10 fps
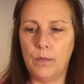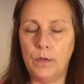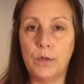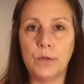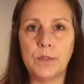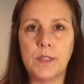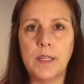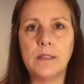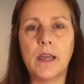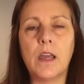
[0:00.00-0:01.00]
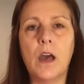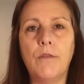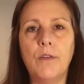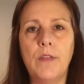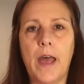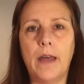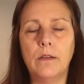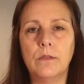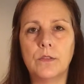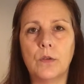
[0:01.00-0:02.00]
there's things that govern that.
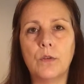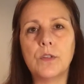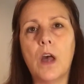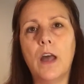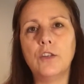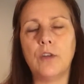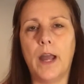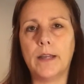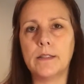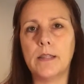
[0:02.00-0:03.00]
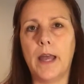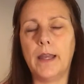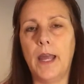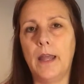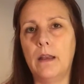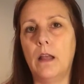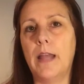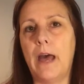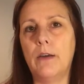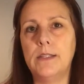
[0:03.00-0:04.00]
So there's contracts that can
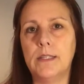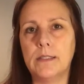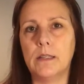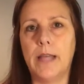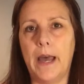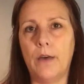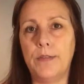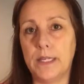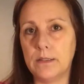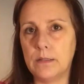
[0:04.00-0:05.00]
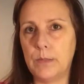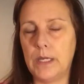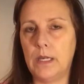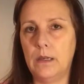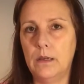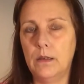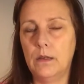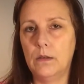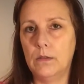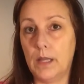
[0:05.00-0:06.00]
allow and disallow things to
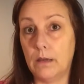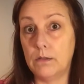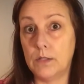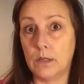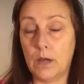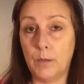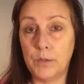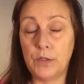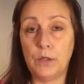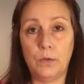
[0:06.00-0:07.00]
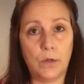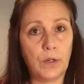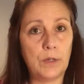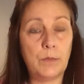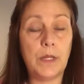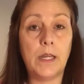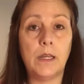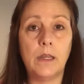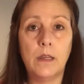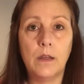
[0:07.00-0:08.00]
come to you. There can
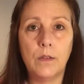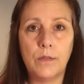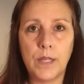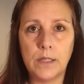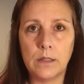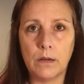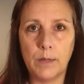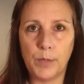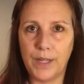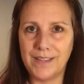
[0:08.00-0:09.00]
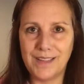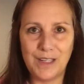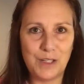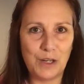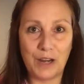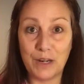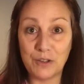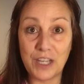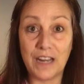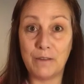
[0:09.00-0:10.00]
be things that are implanted into your
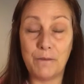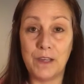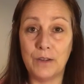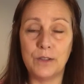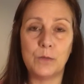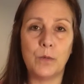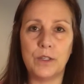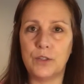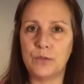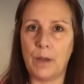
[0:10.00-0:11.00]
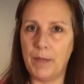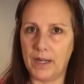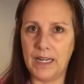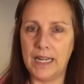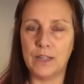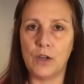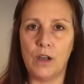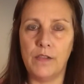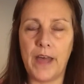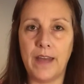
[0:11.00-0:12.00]
energetic fields, which I'm not going to get into
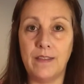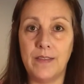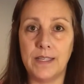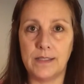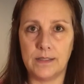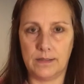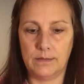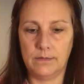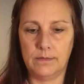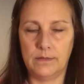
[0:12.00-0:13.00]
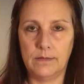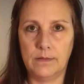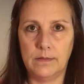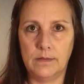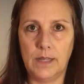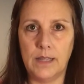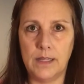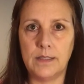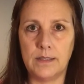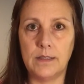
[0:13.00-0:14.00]
all of that in
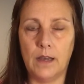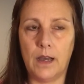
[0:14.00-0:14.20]
this